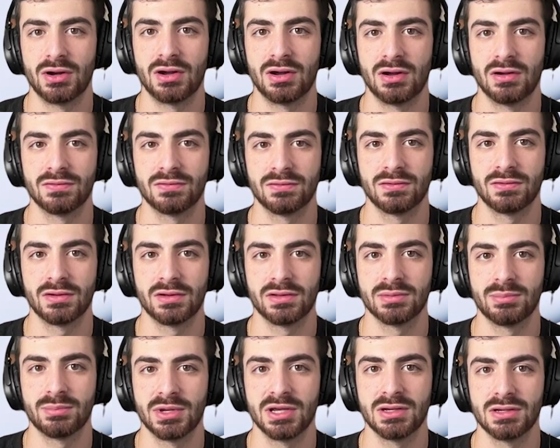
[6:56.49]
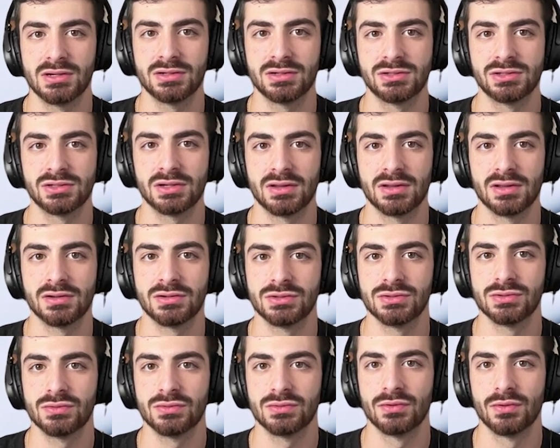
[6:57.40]
off on the page and then
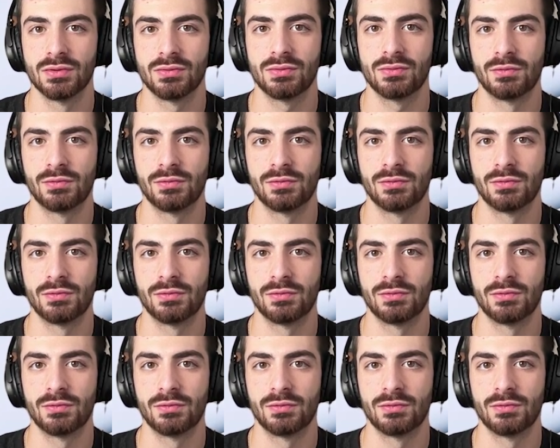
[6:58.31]
do